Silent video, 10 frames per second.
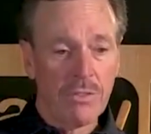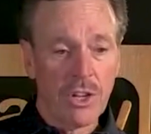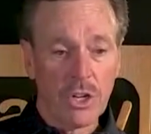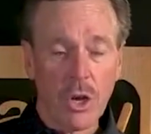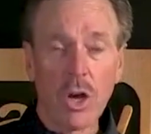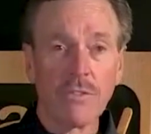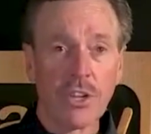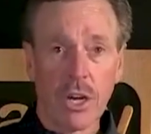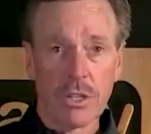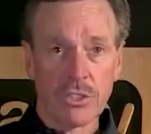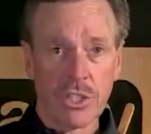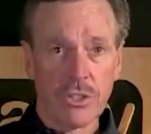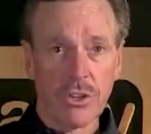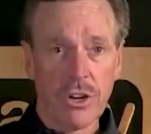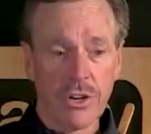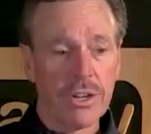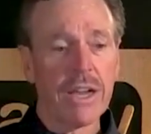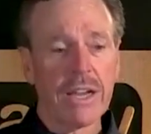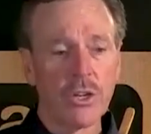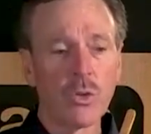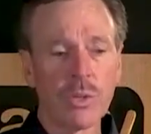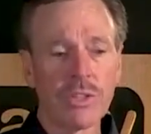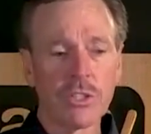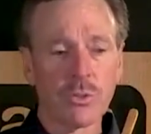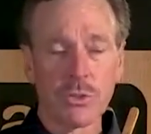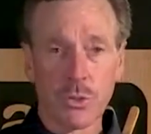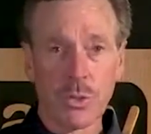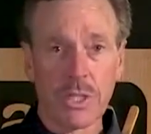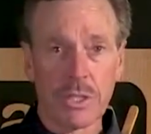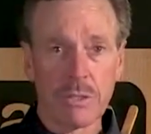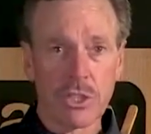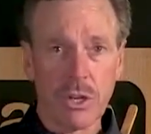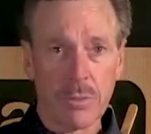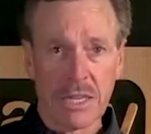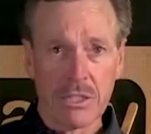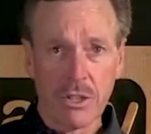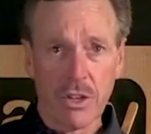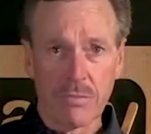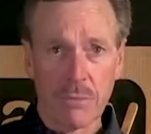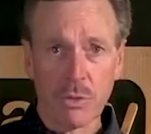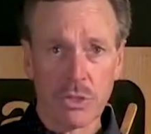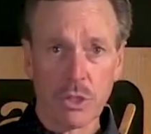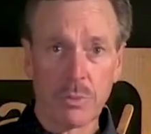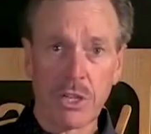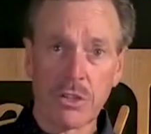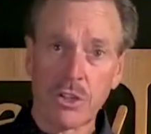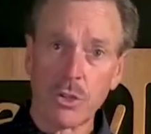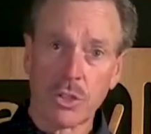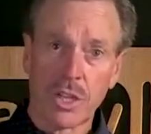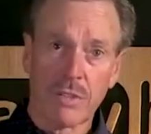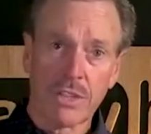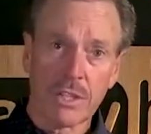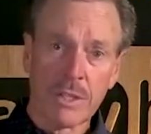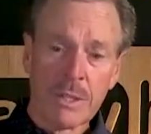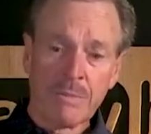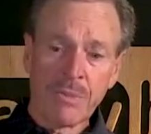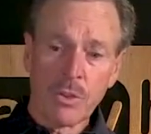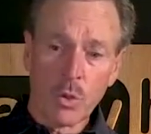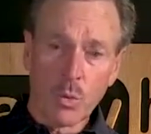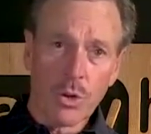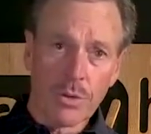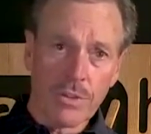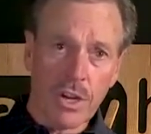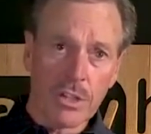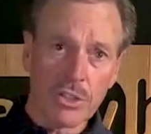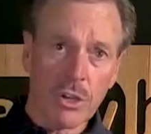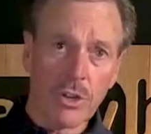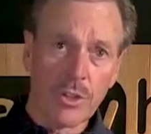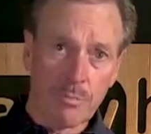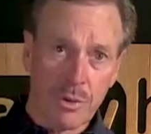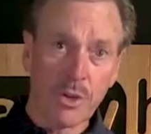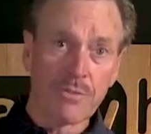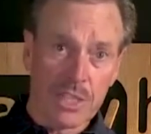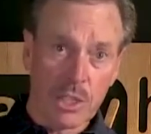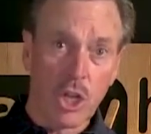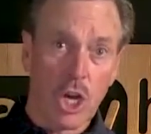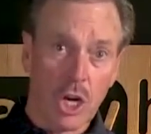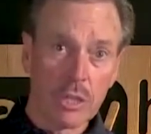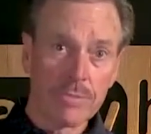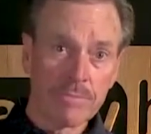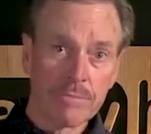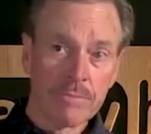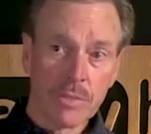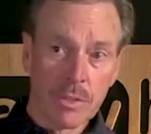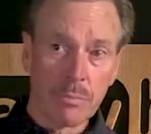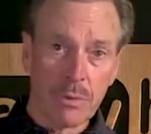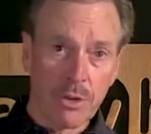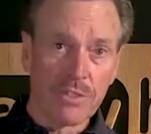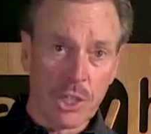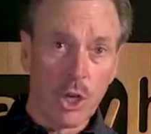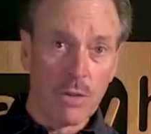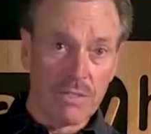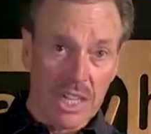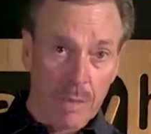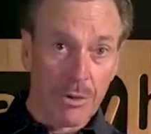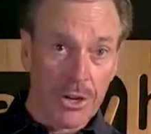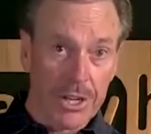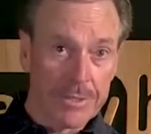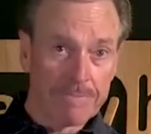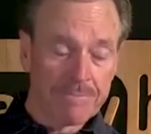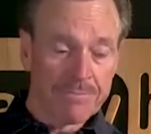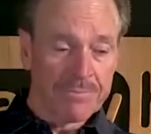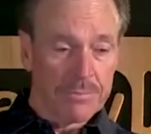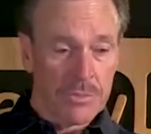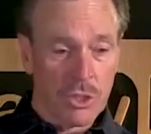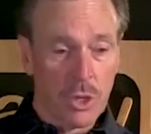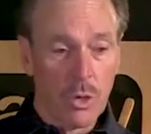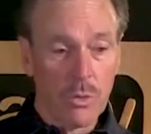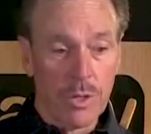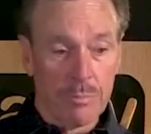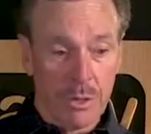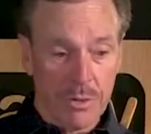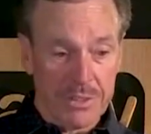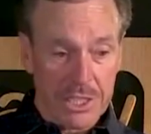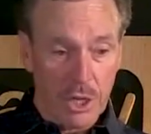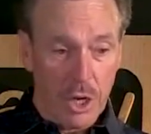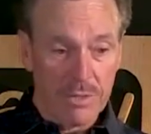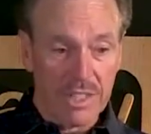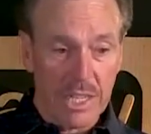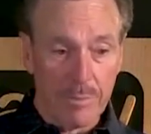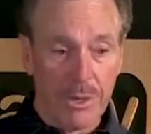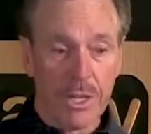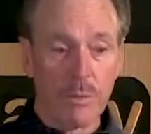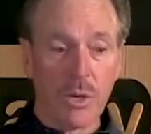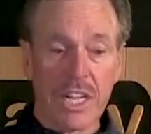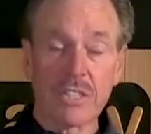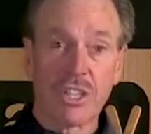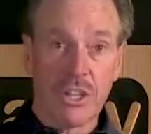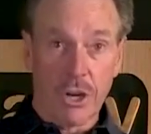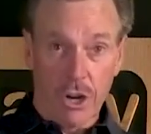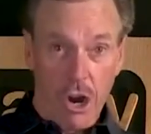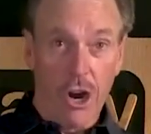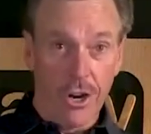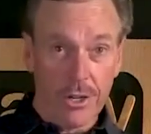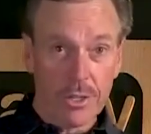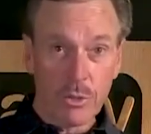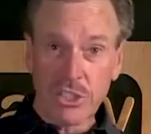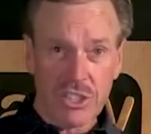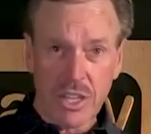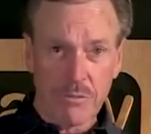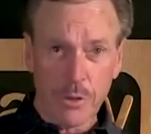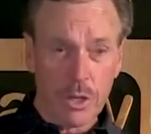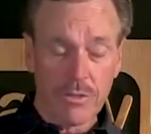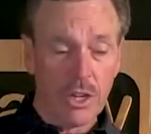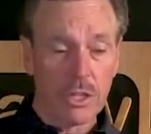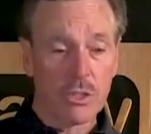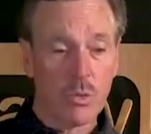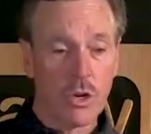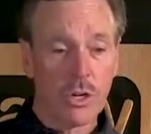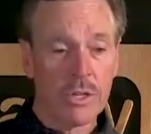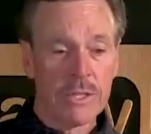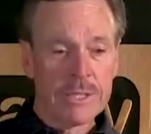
The law of God is in your heart. Now, I knew when this was written, it was talking about the law of Moses, but in the New Covenant, the Word of God is called the perfect law of liberty. So the perfect law of liberty, when it's in our heart, we stay full of God's Word,